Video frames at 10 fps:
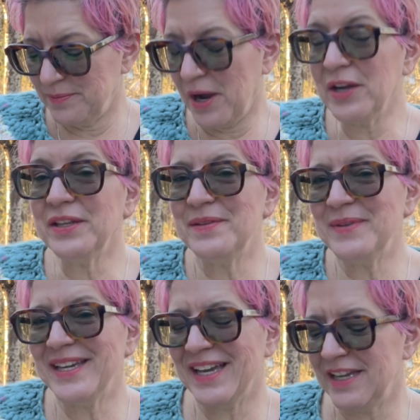partly
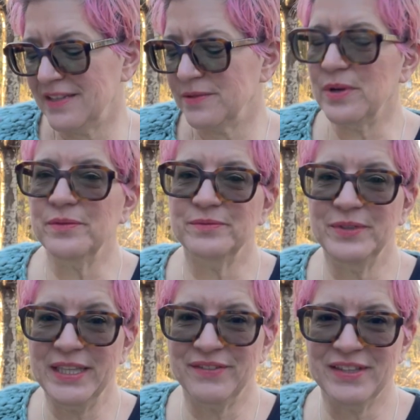because, well,
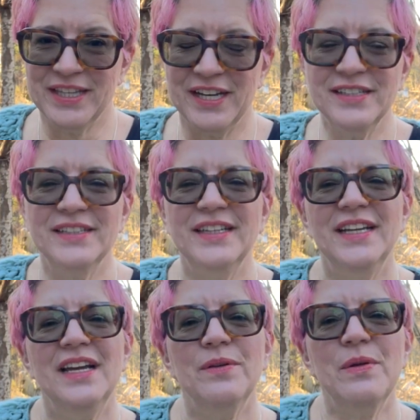we love it there.
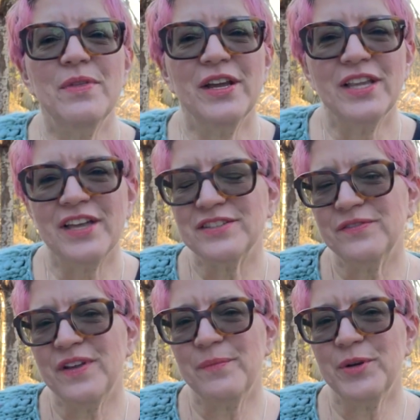We were there last
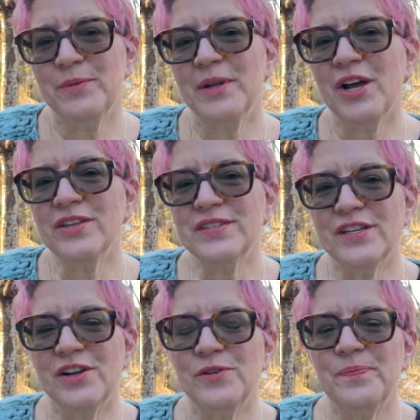November, but
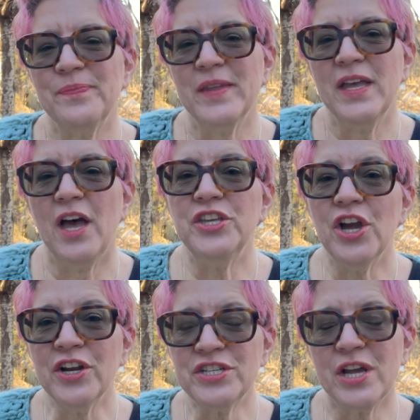also a
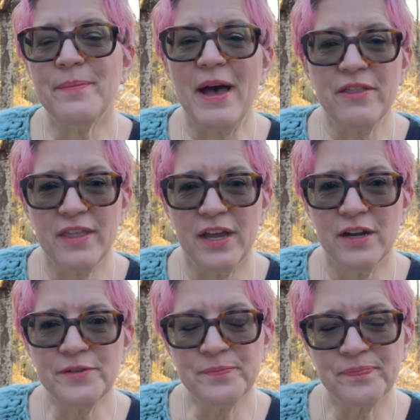yarn shop out
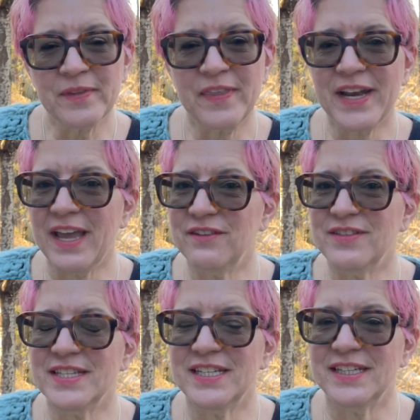there that I had
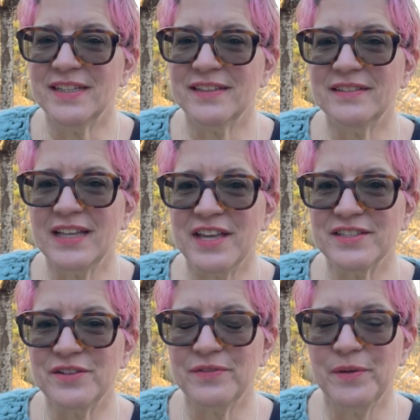visited
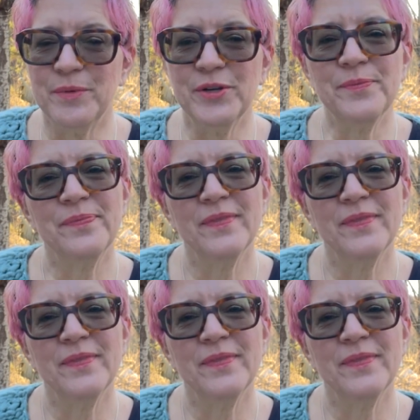last November.